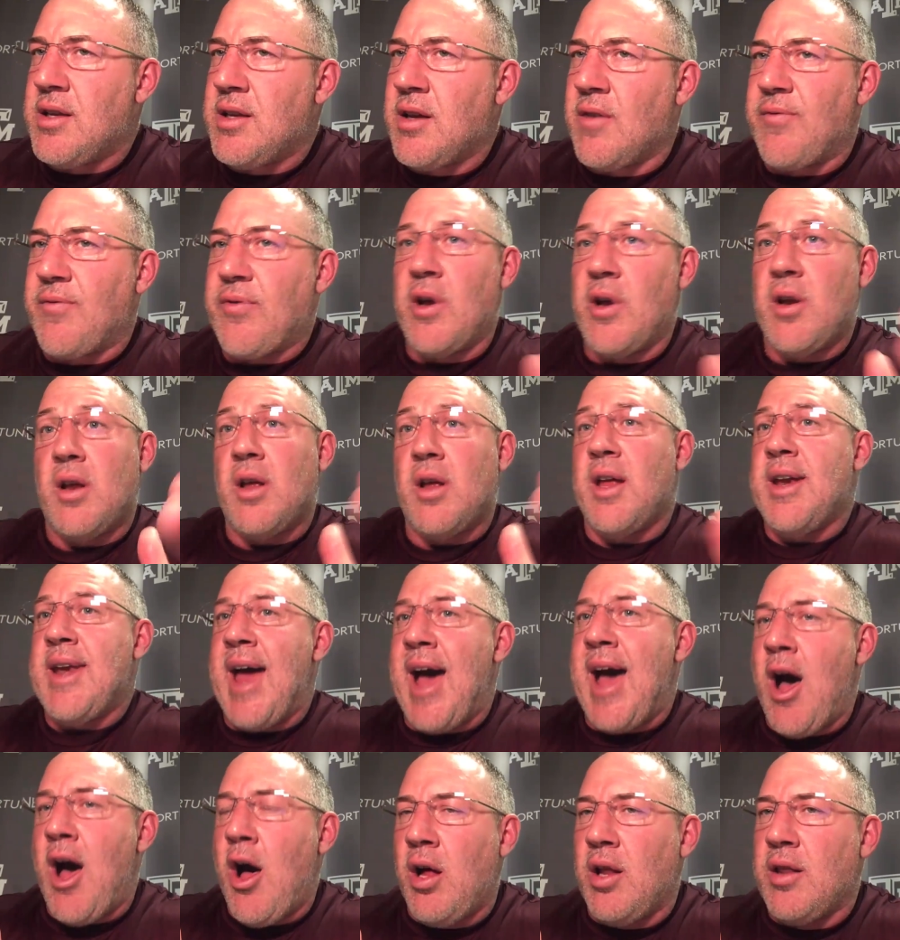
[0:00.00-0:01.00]
different. And
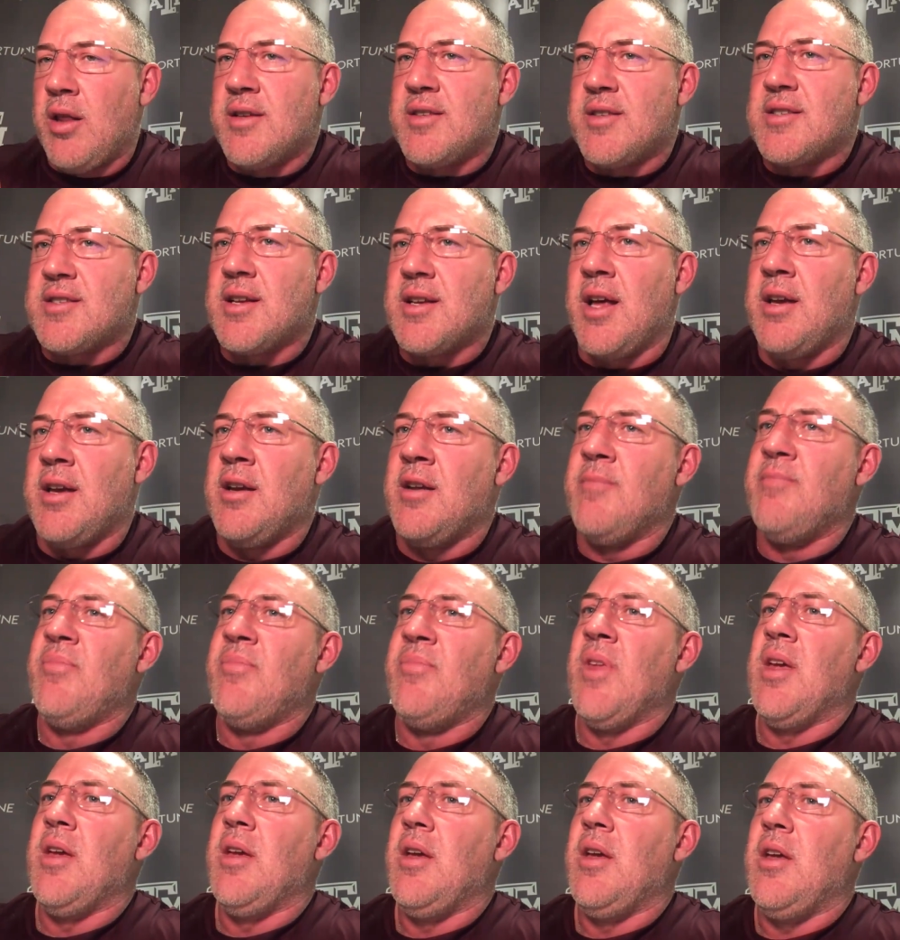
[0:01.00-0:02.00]
now all of a sudden,
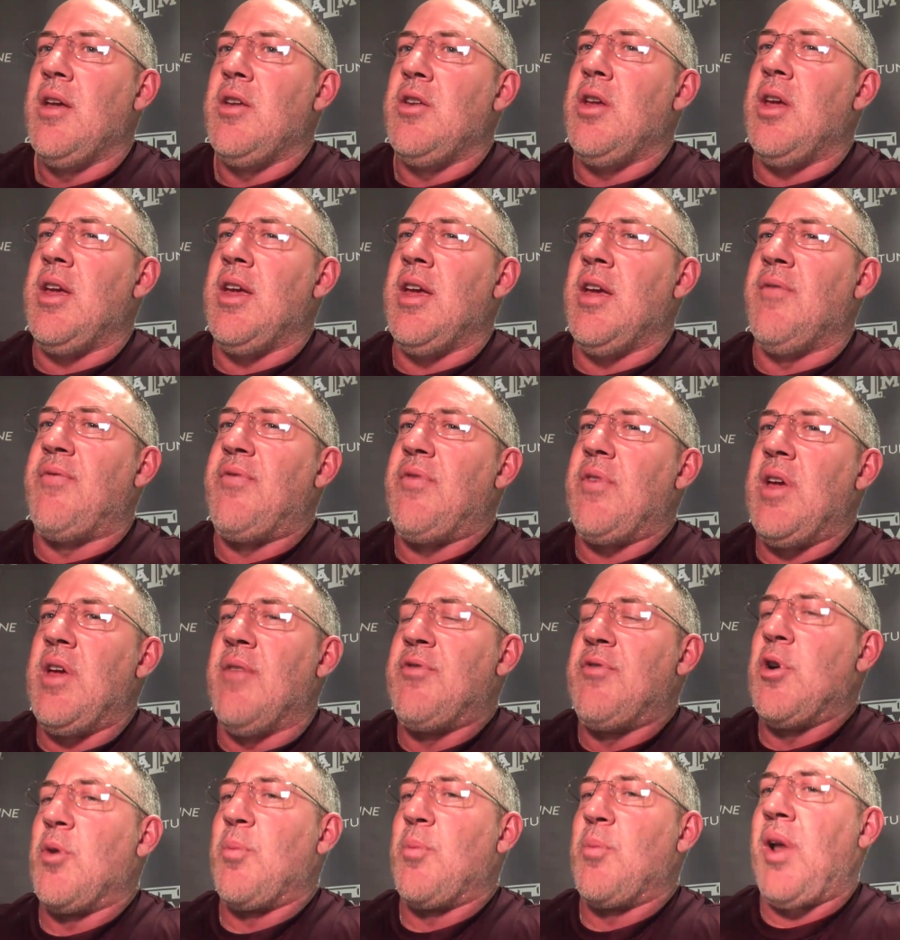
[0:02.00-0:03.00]

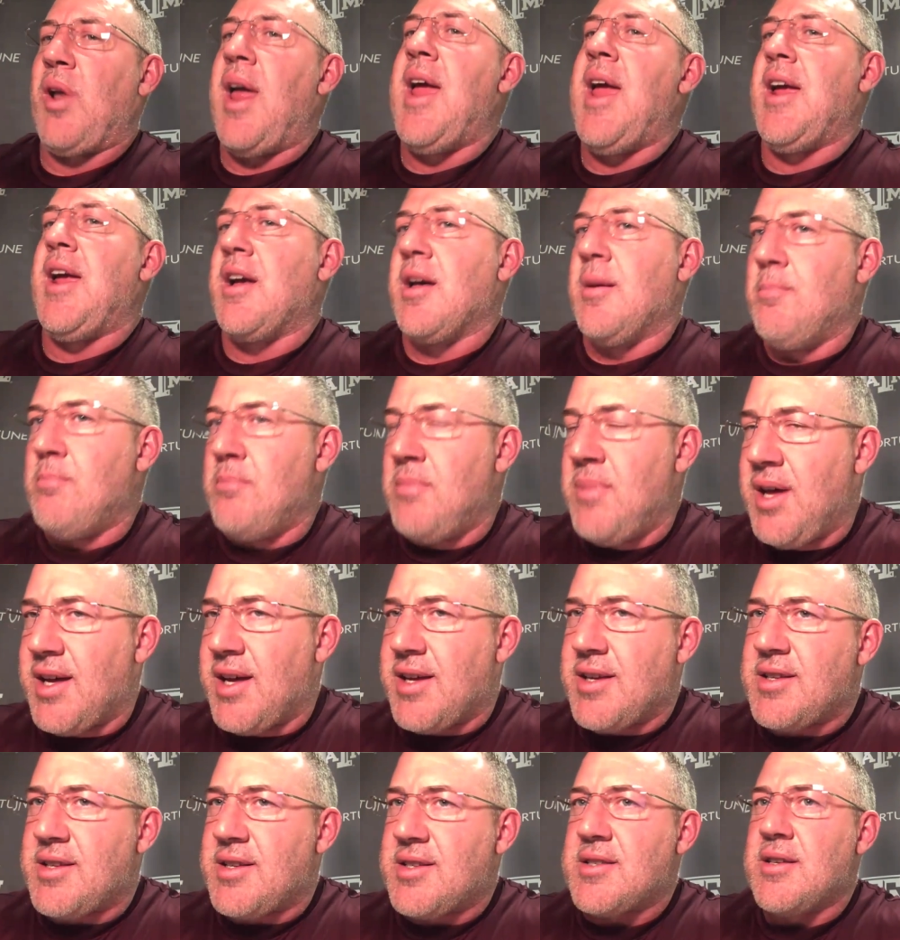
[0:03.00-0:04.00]
if you're playing a
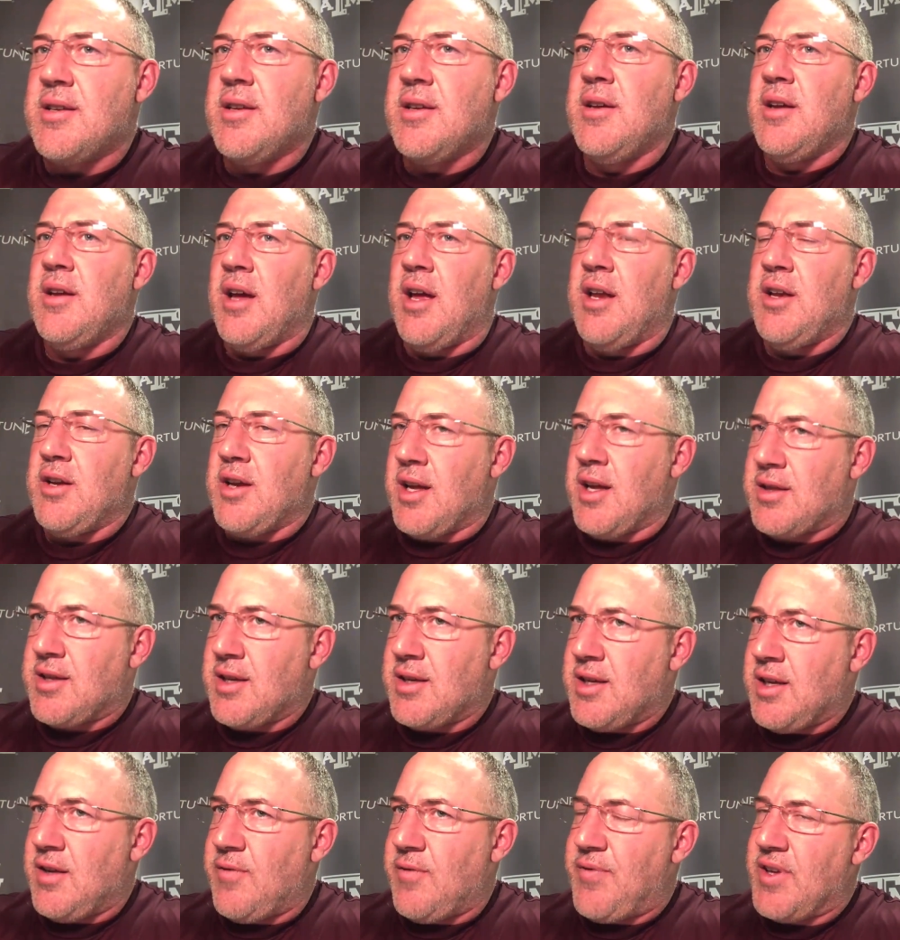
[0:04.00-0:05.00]
miss, and you get the
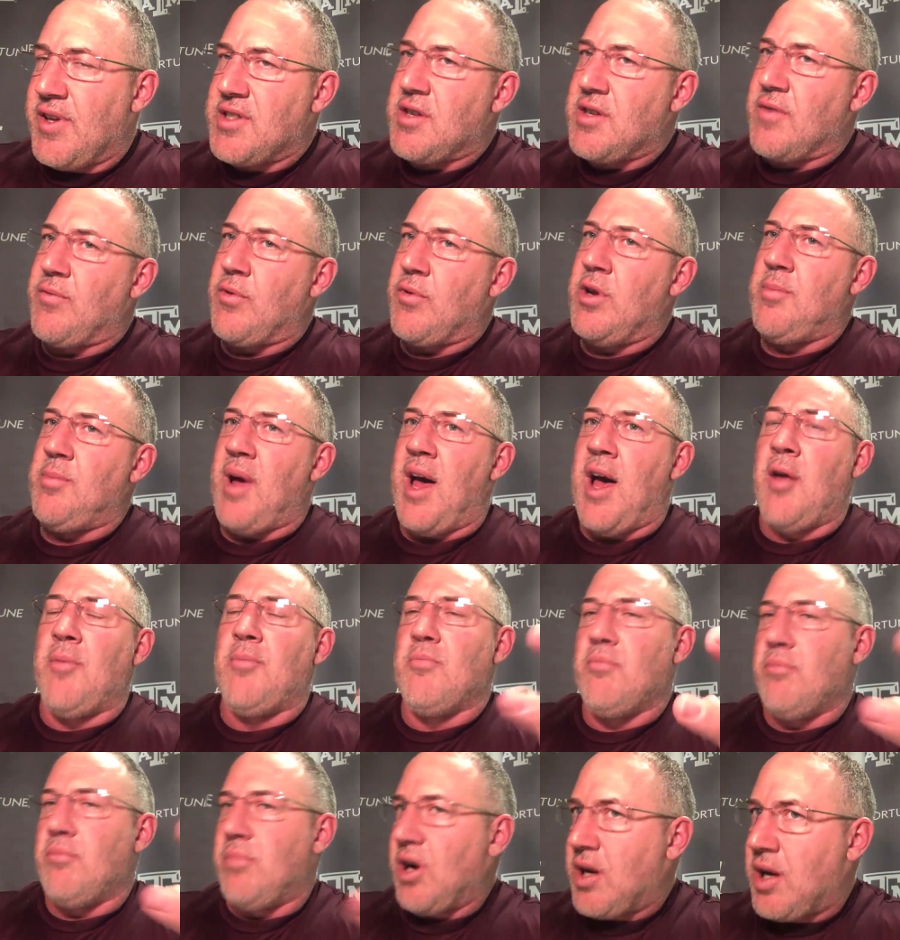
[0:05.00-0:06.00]
defensive rebound,
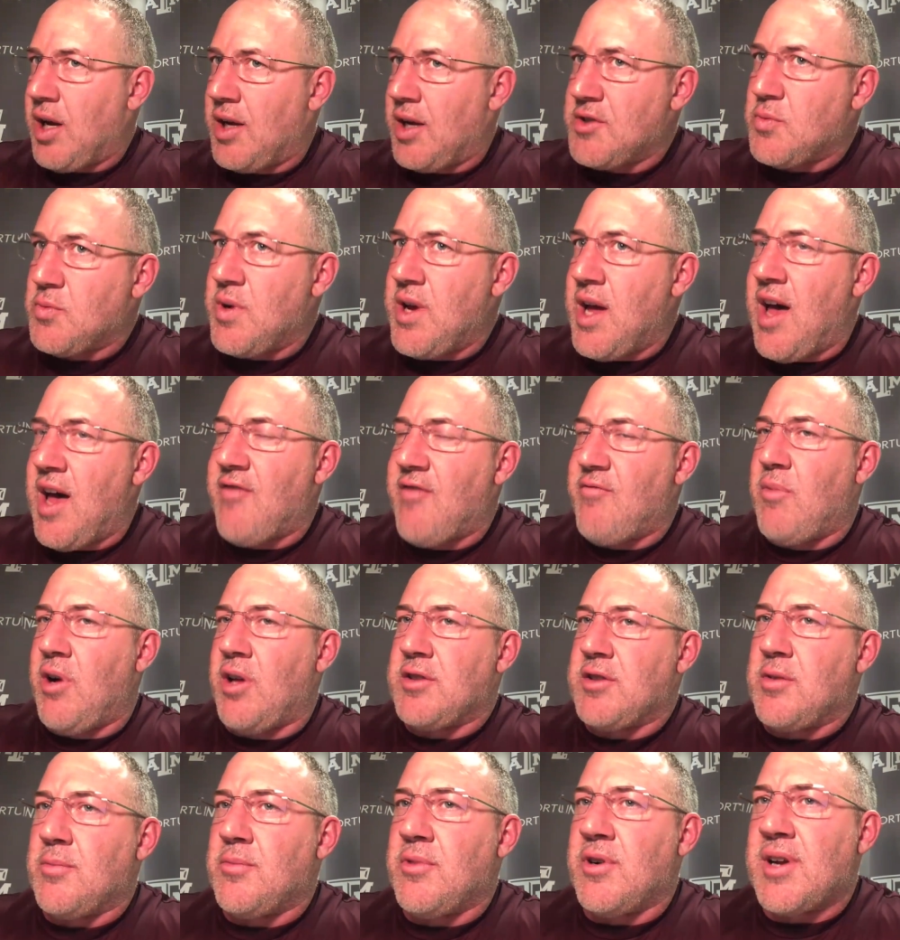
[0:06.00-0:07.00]
because we have
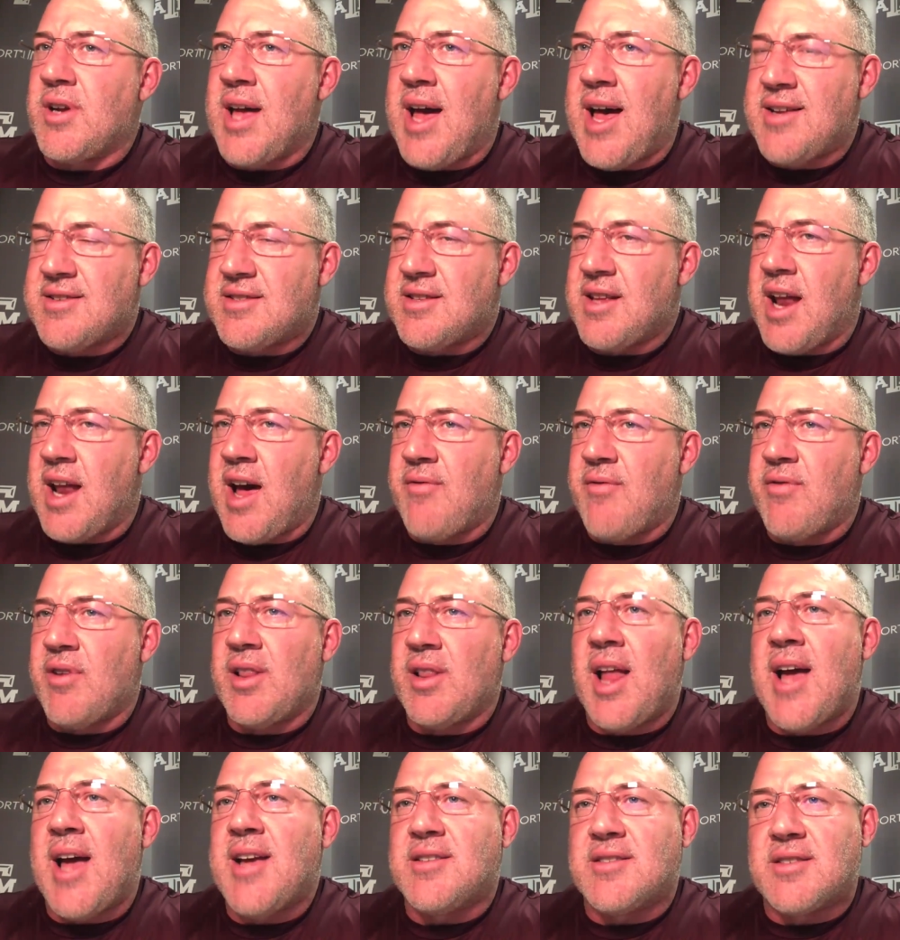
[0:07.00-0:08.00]
multiple guys that have a
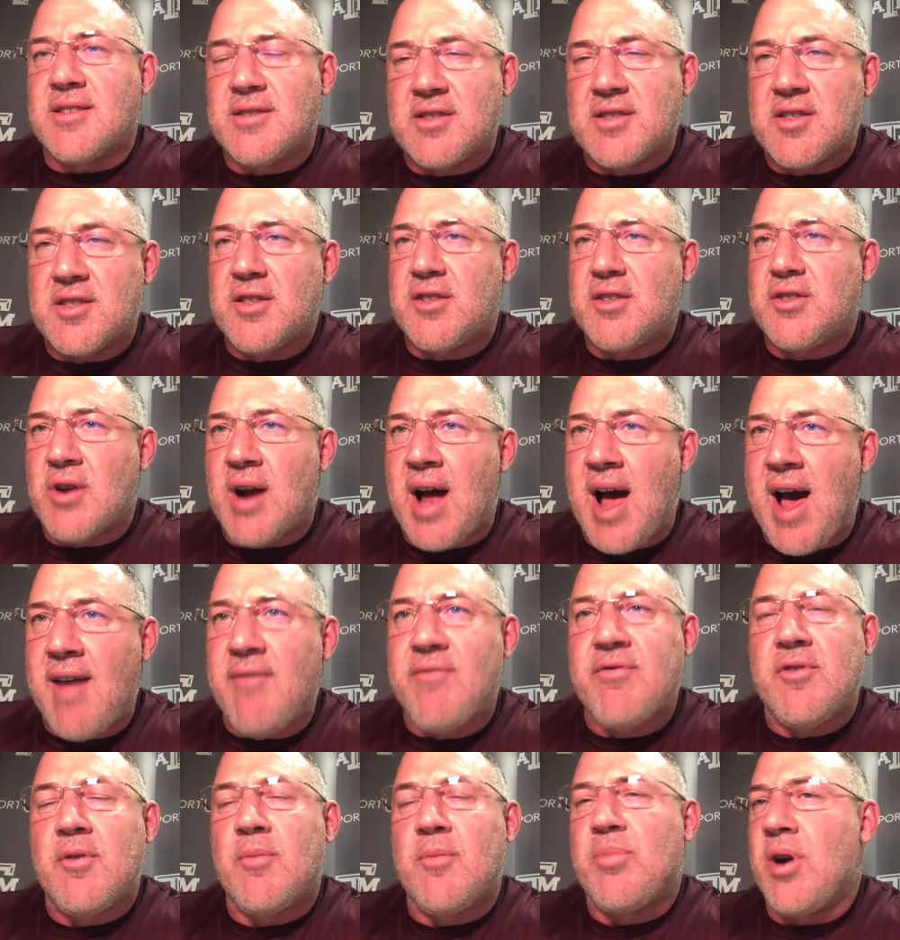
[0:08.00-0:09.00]
license to drive
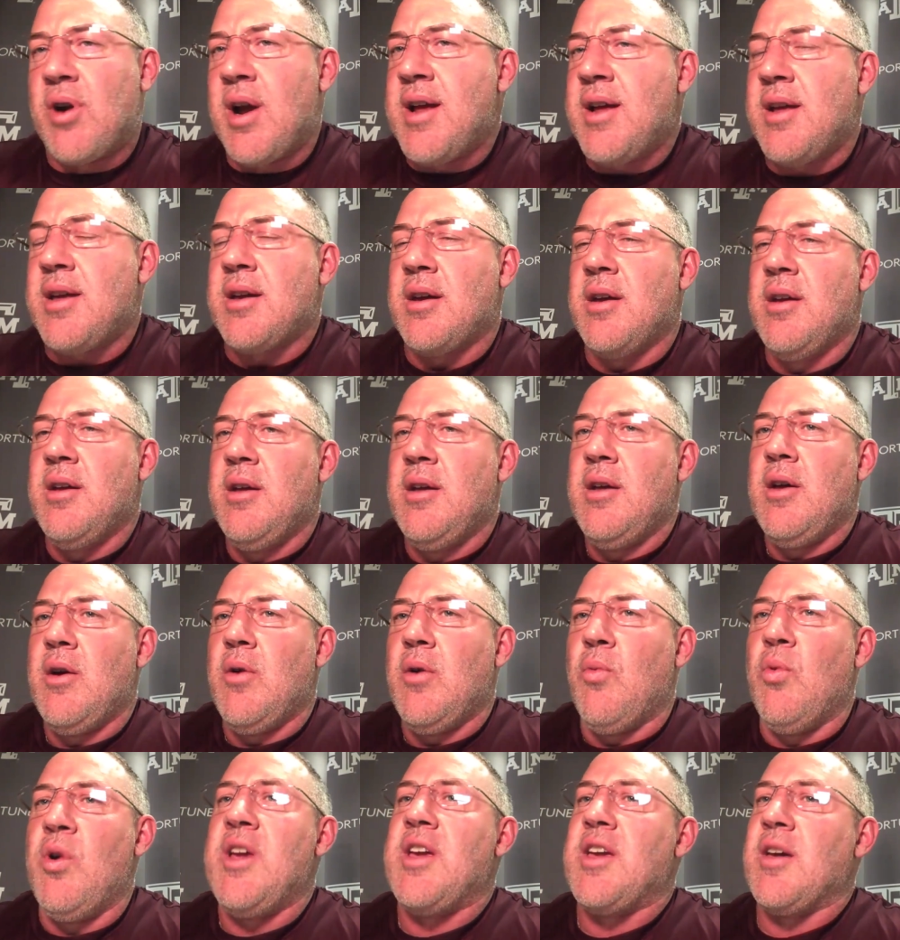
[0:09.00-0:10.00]
the break,
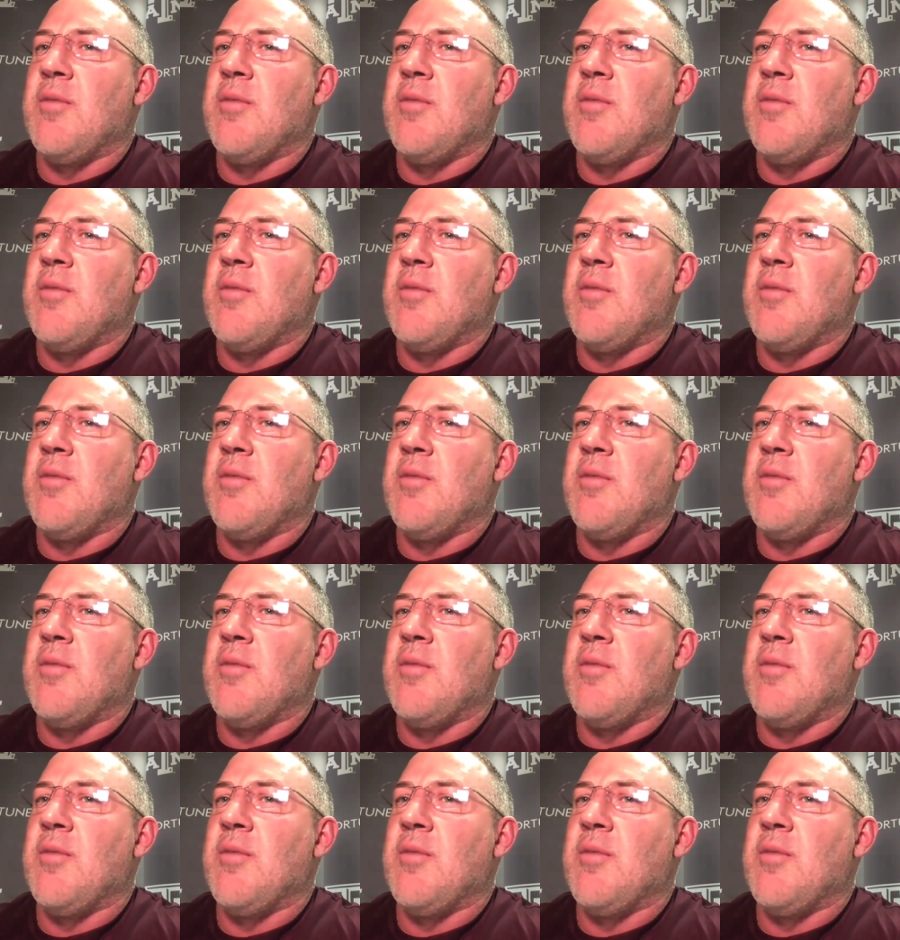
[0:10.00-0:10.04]
we